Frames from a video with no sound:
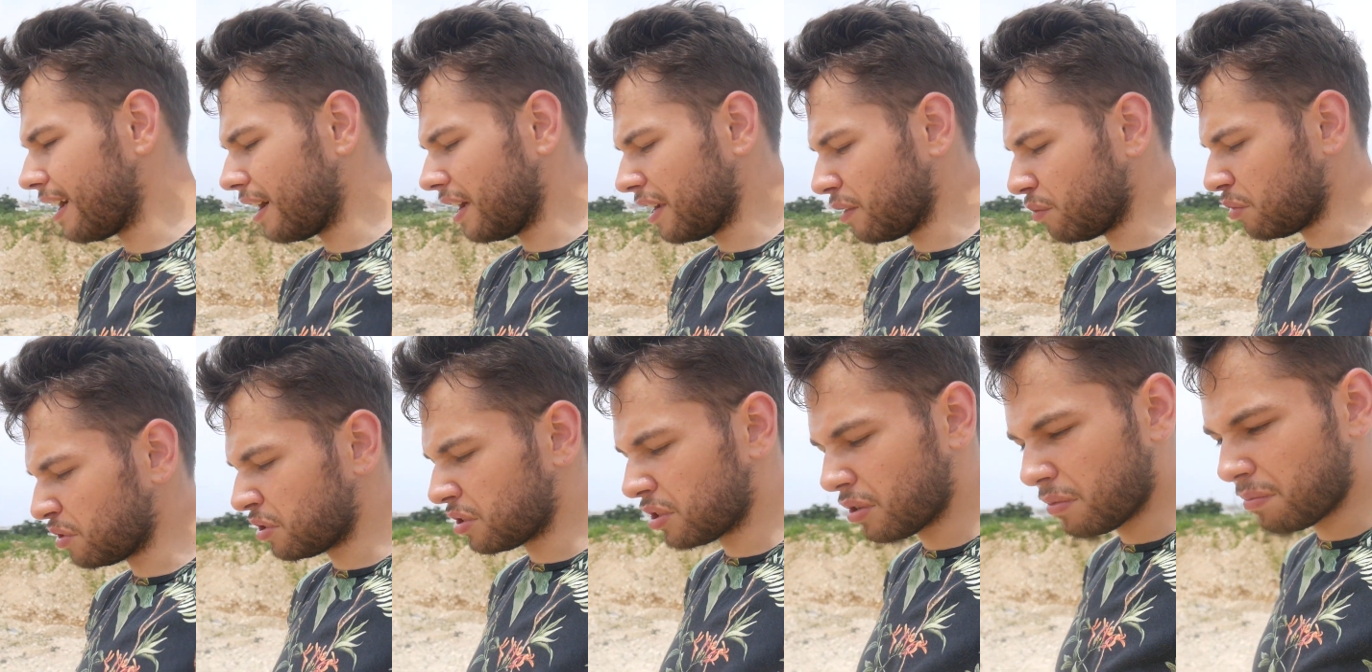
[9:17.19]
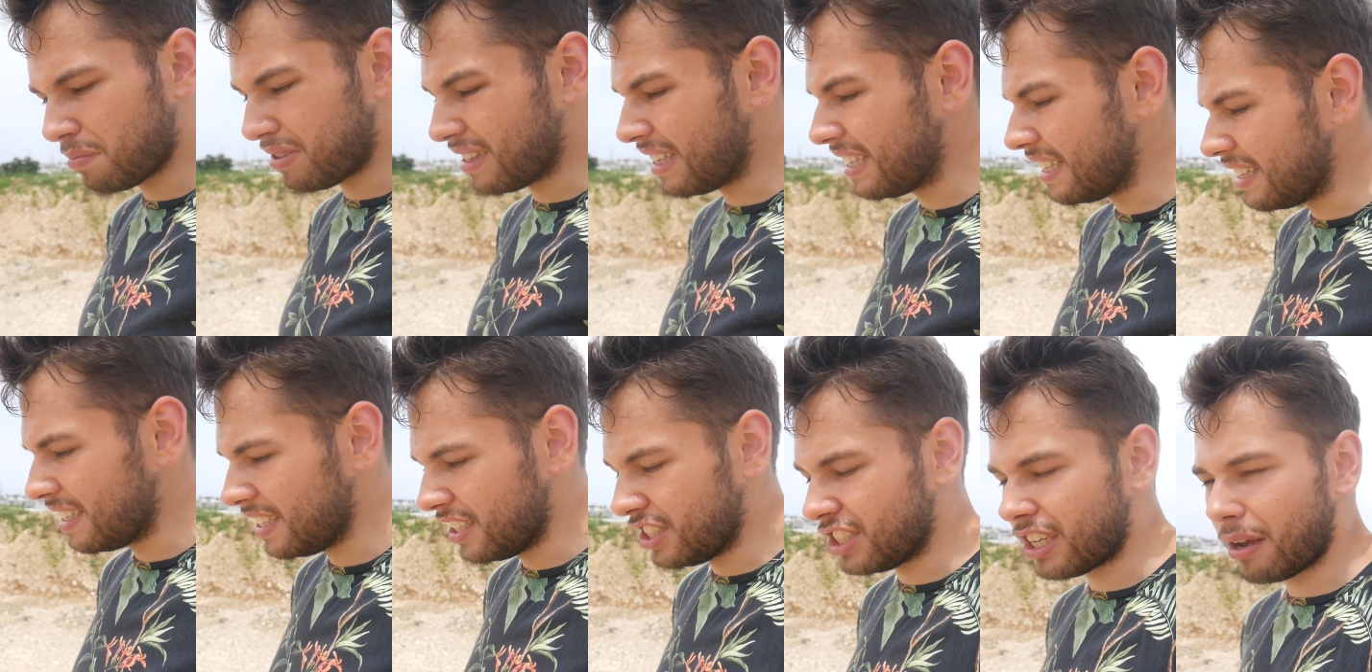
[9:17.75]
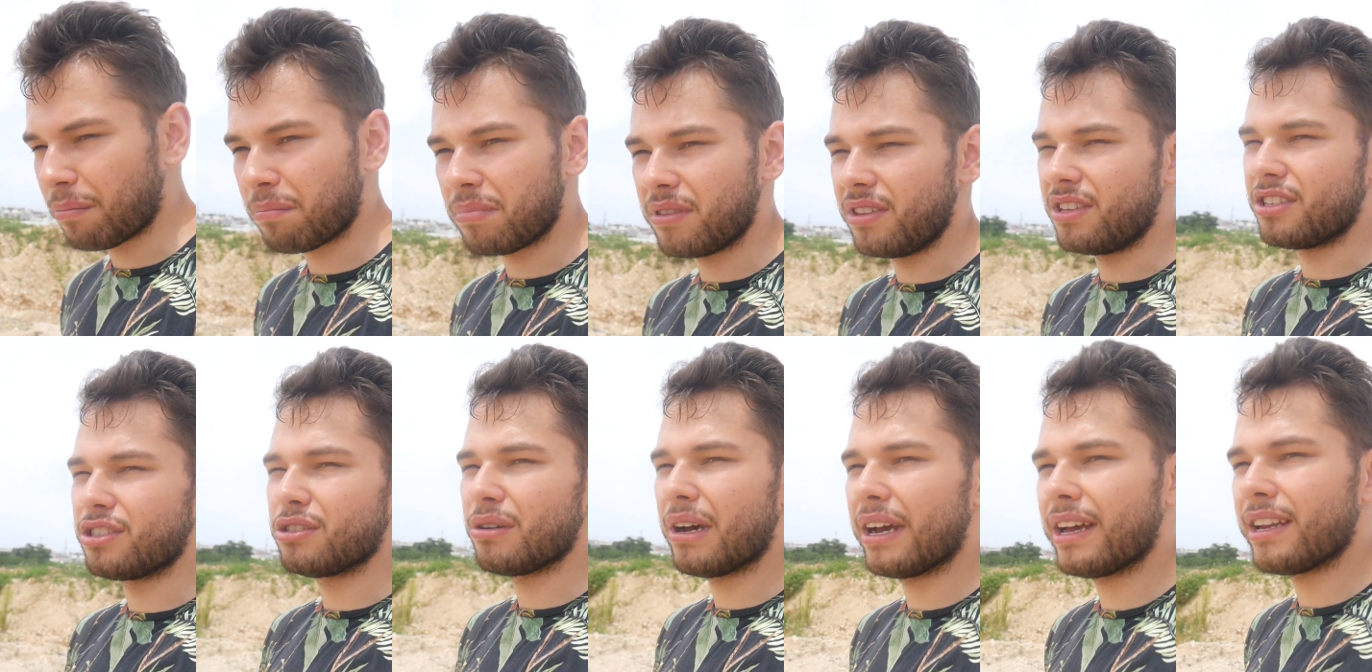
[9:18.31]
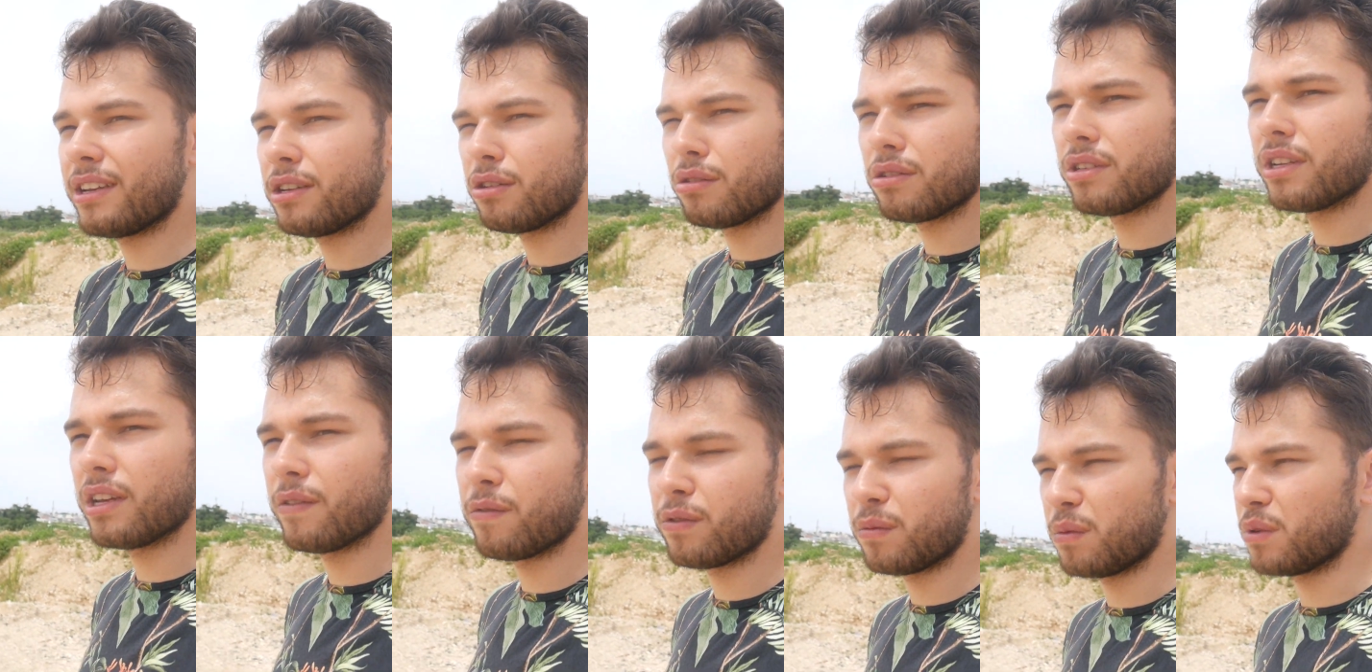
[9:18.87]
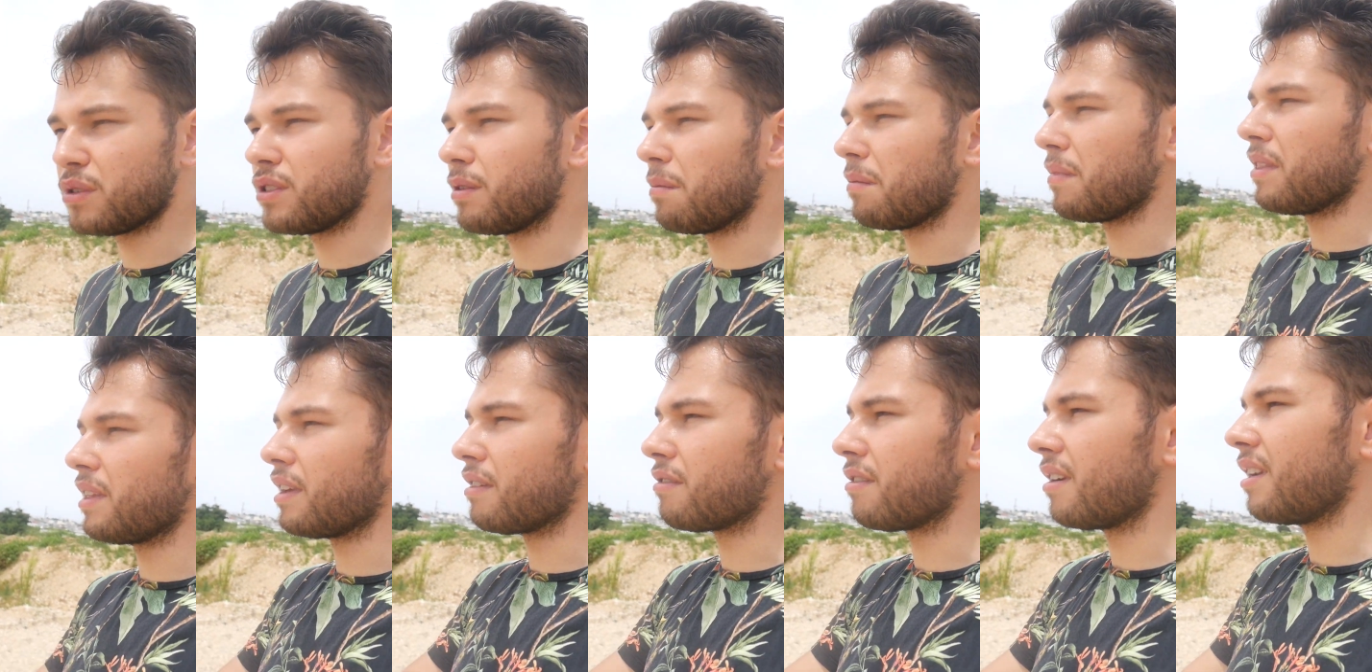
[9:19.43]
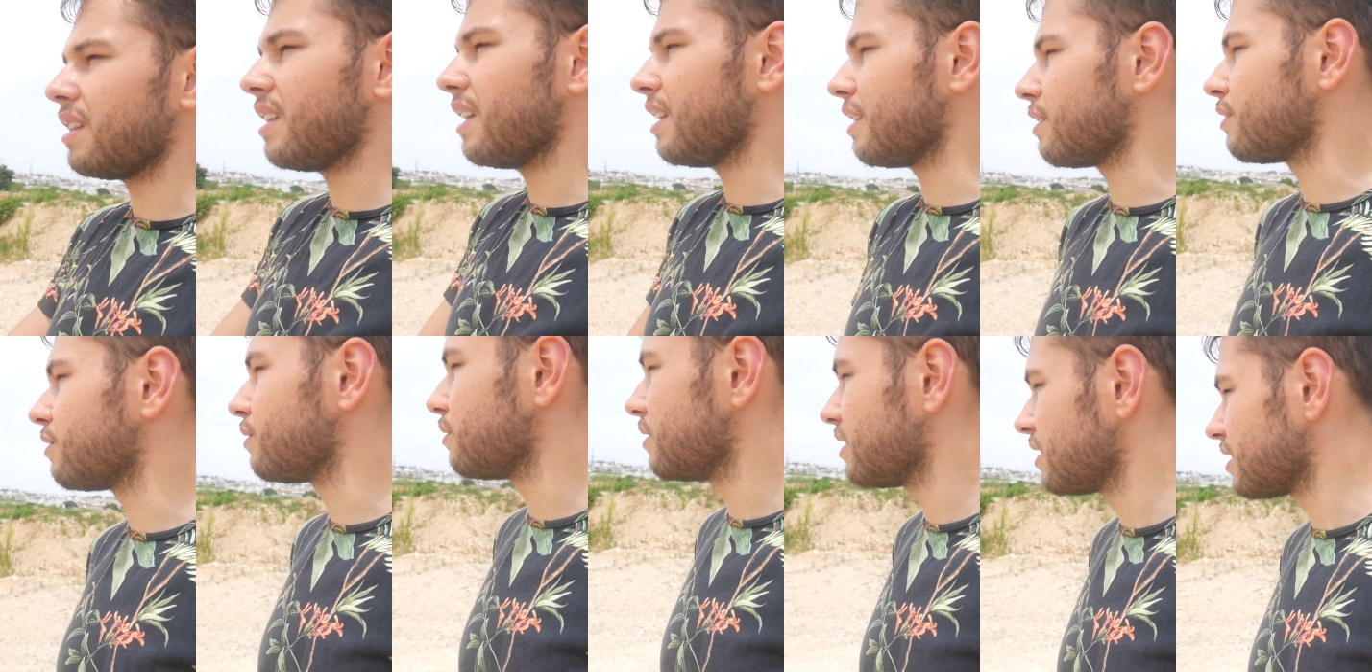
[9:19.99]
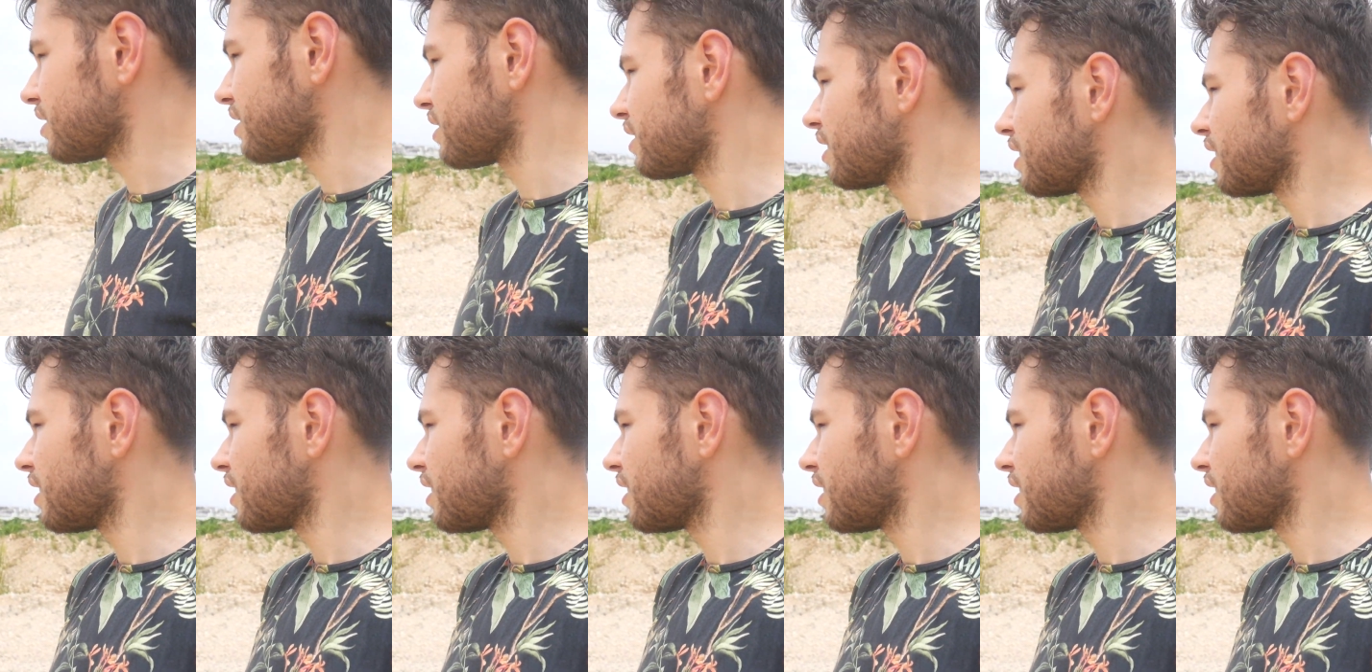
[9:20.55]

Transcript: It was completely in Japanese, so I had no idea if it was something related to this